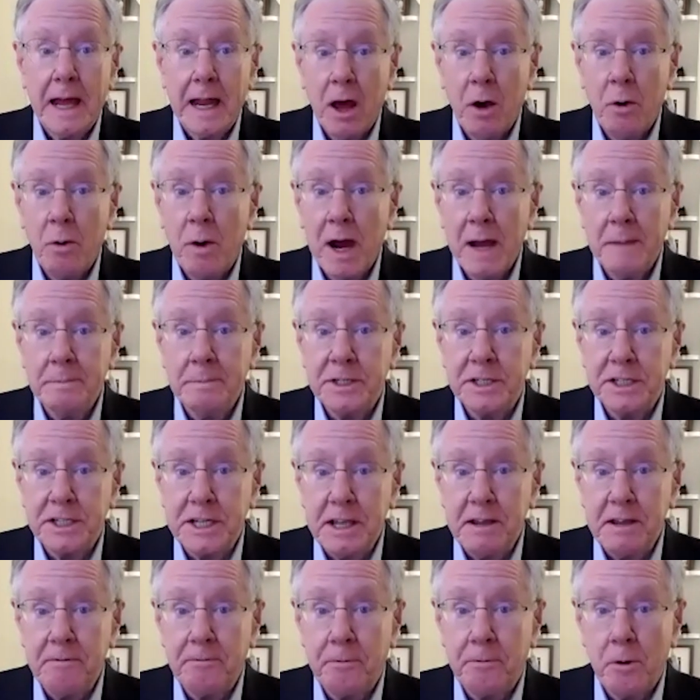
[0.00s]
Hello, I'm
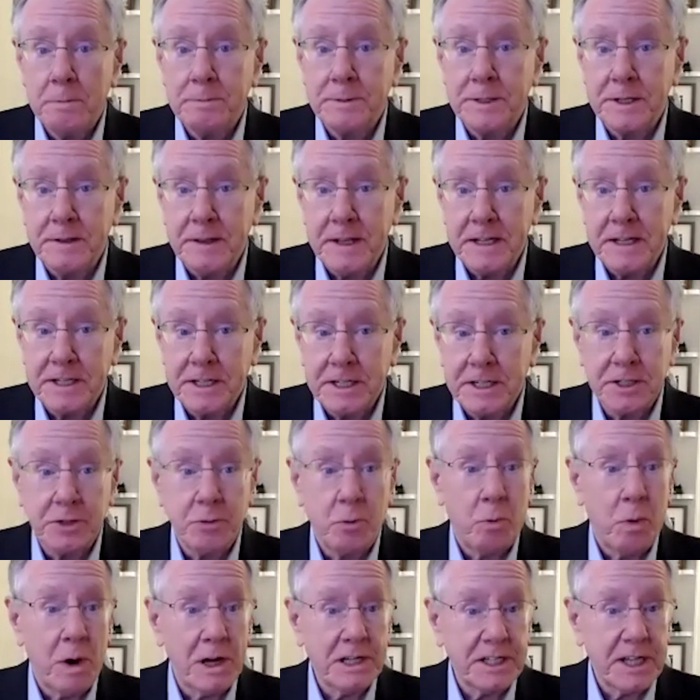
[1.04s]
Steve Forbes, and this is
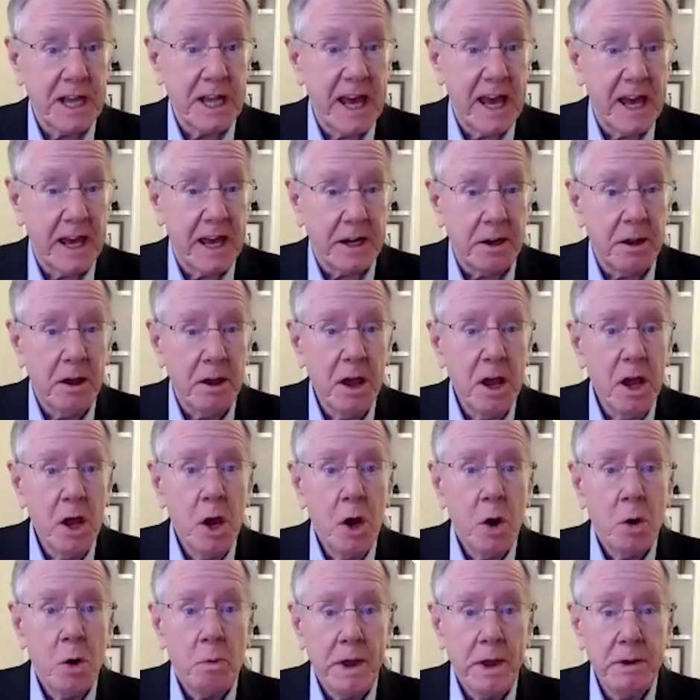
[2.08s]
What's Ahead,
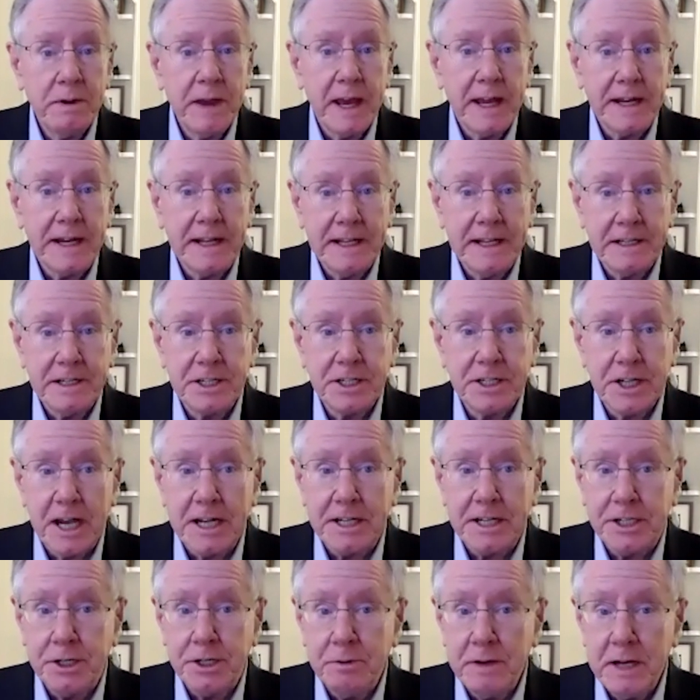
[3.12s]
where you get
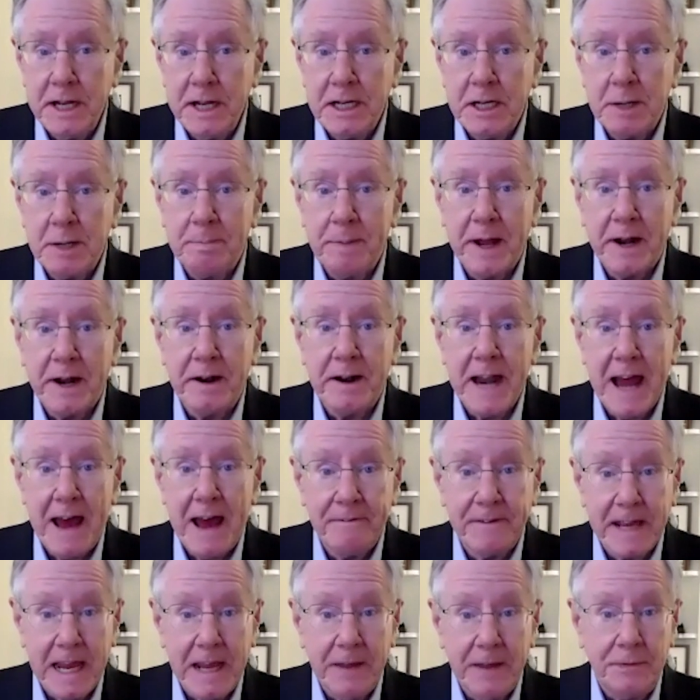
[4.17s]
insights you need to better
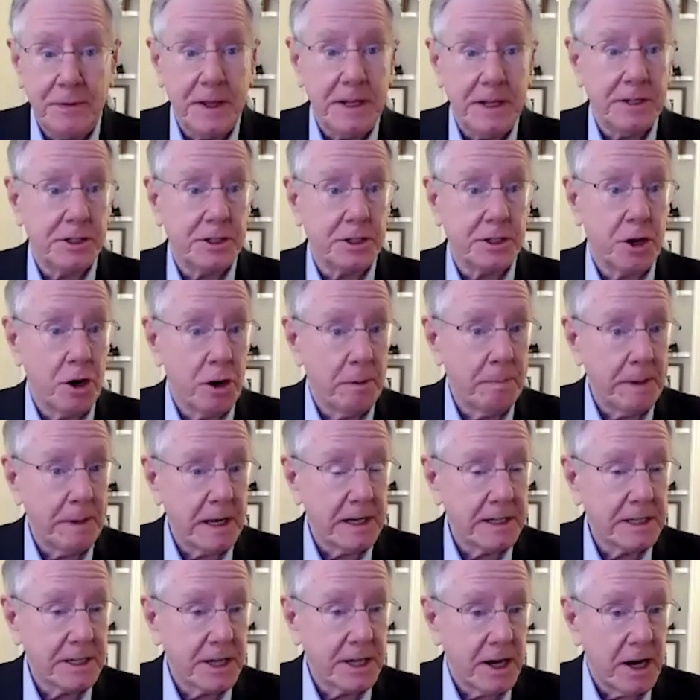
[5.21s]
navigate these
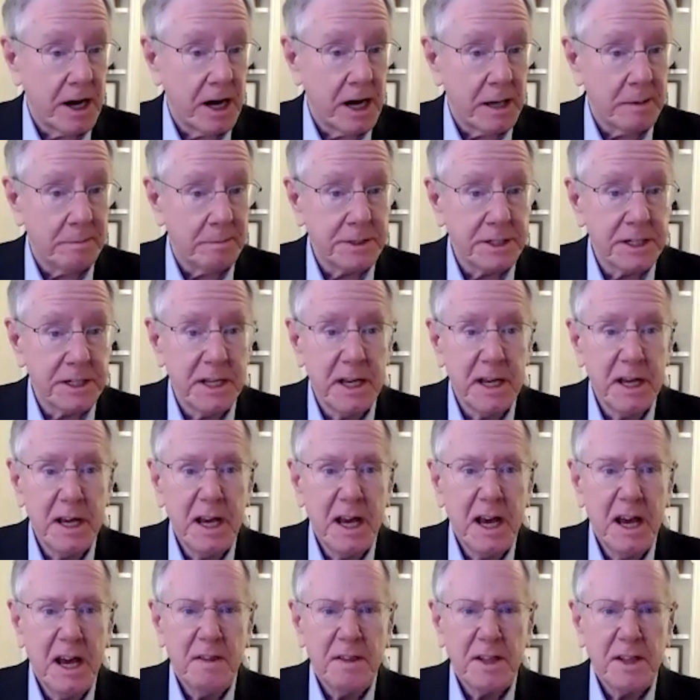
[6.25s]
turbulent times.
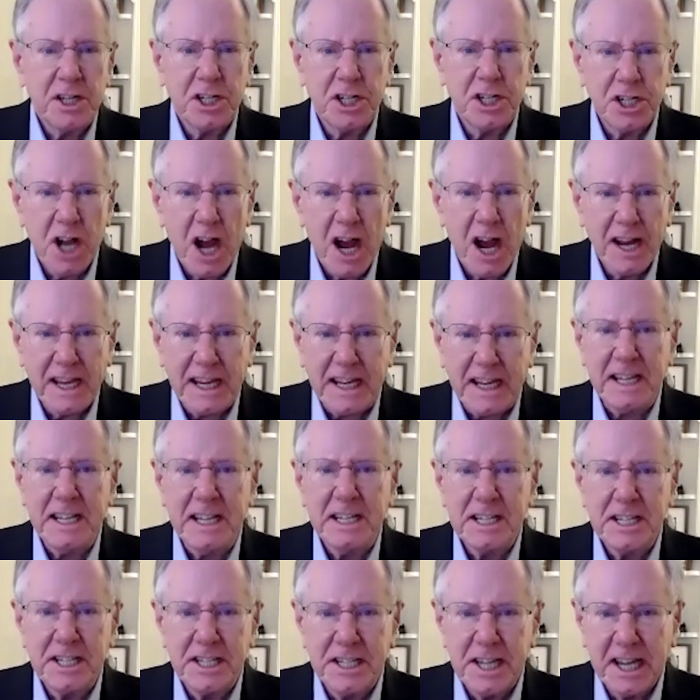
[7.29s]
The shocking,
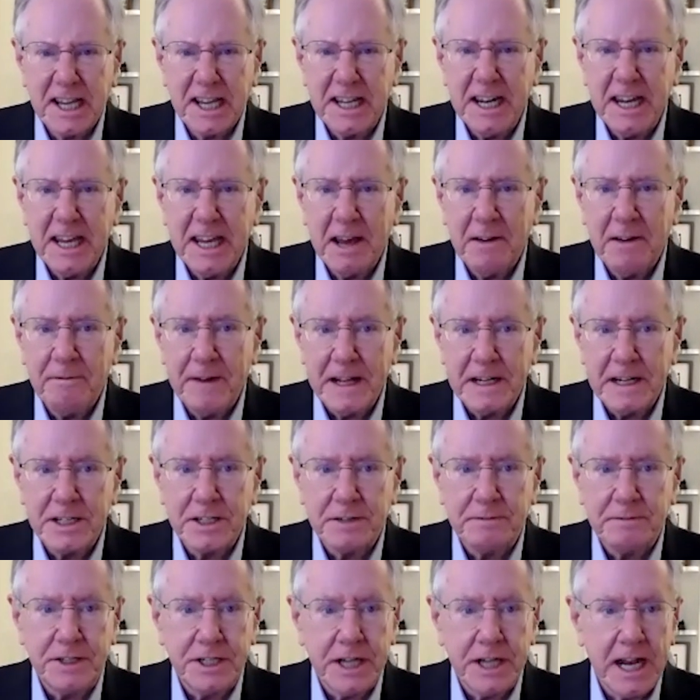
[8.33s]
sickening
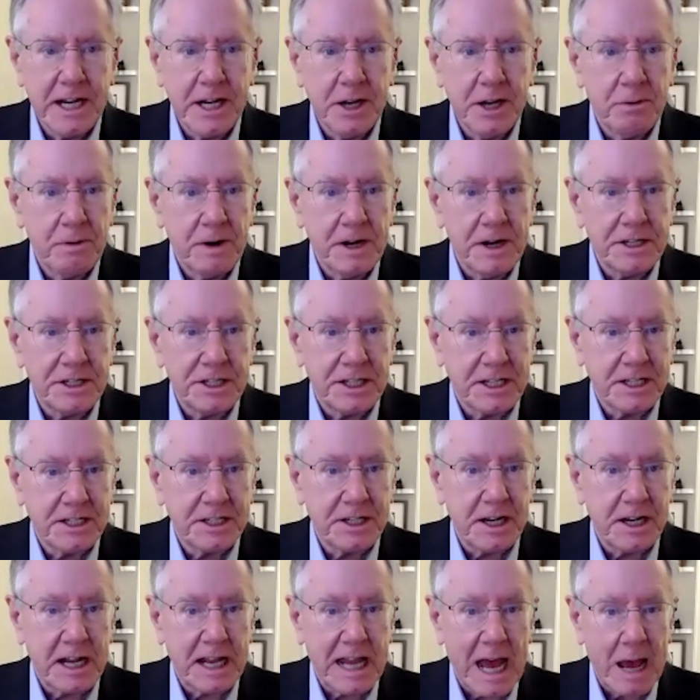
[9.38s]
events of January 6
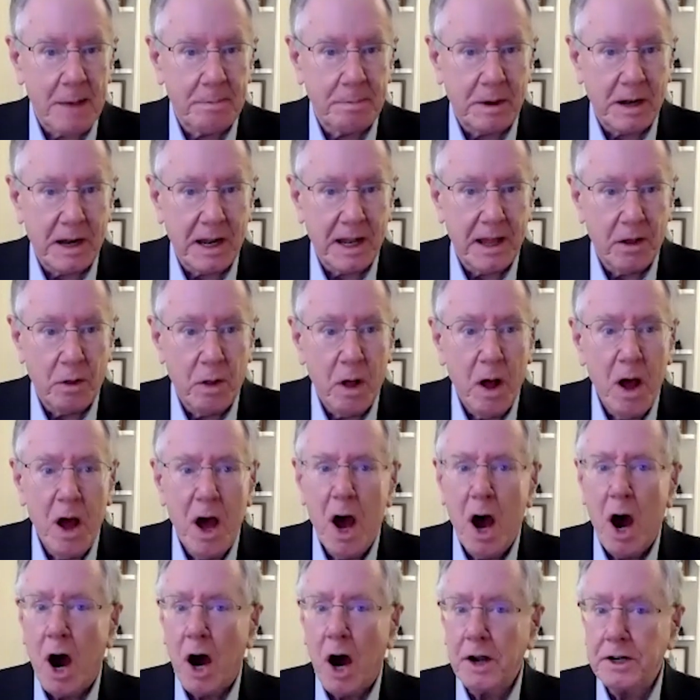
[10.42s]
on Capitol Hill
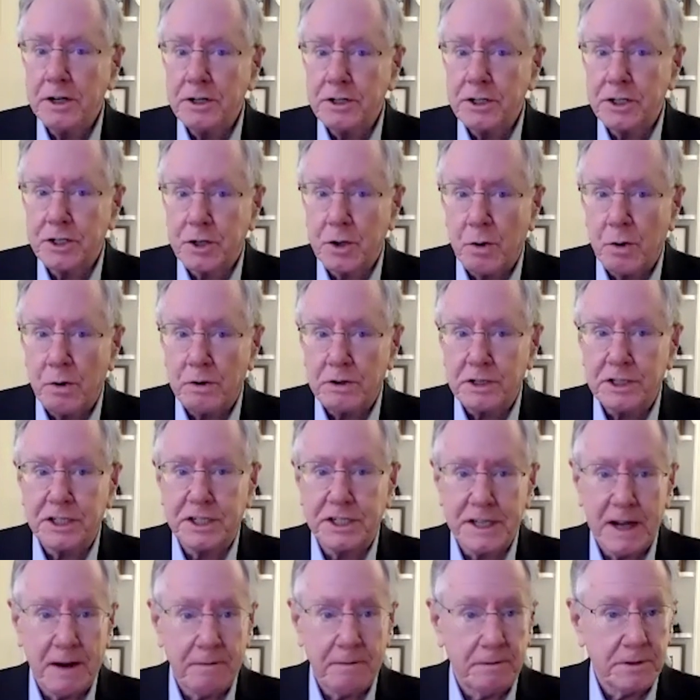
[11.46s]
underscore
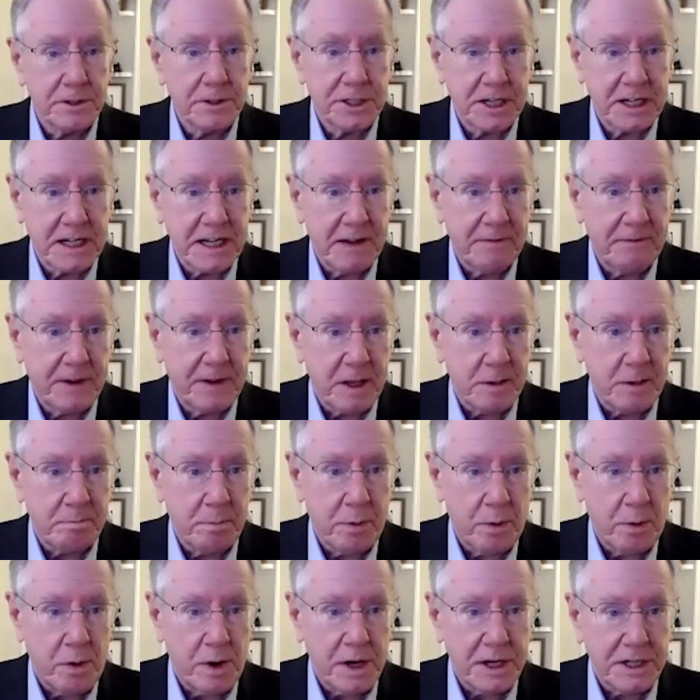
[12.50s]
several significant
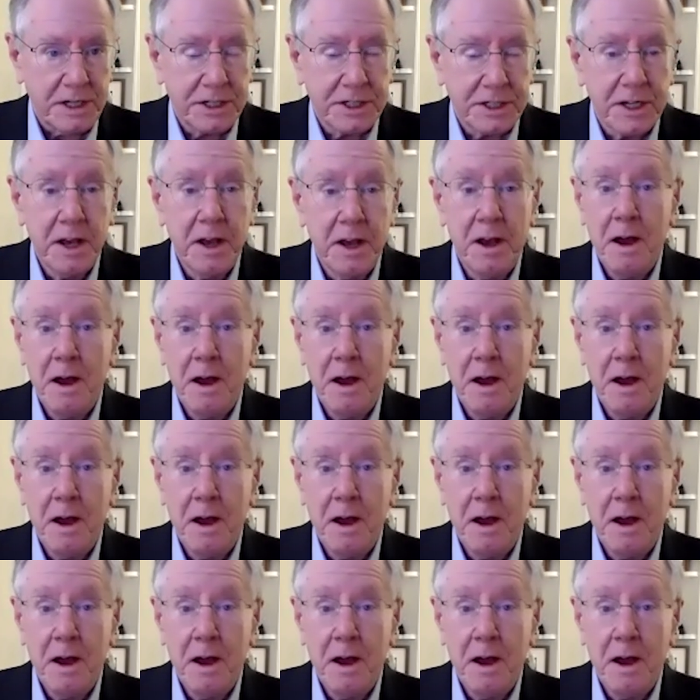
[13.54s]
points.